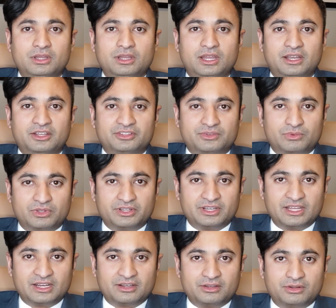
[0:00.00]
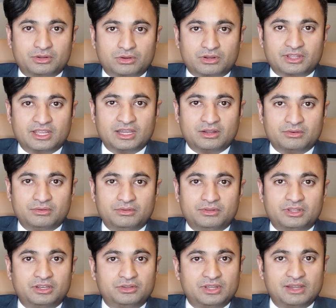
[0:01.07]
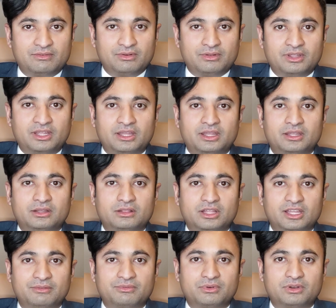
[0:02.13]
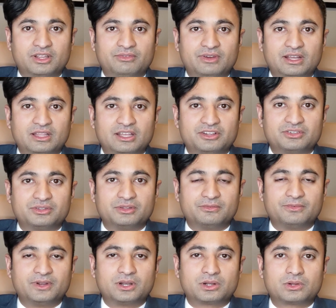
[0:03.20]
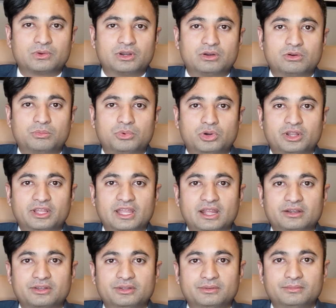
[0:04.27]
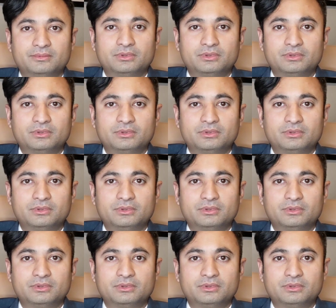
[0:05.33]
and it's really not your account, then you have a claim for a violation of the Fair Credit Reporting Act.